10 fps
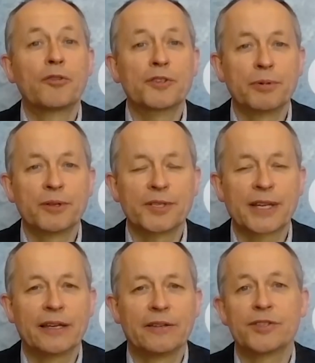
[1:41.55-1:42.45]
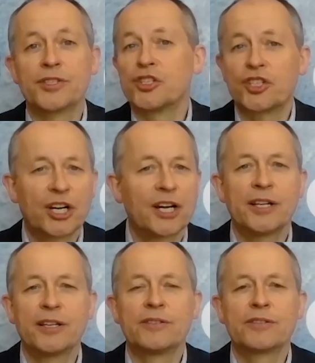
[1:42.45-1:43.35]
possible skills in
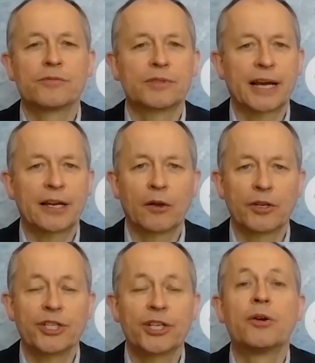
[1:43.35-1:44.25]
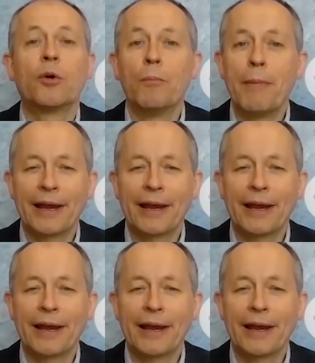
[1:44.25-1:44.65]
science or technology or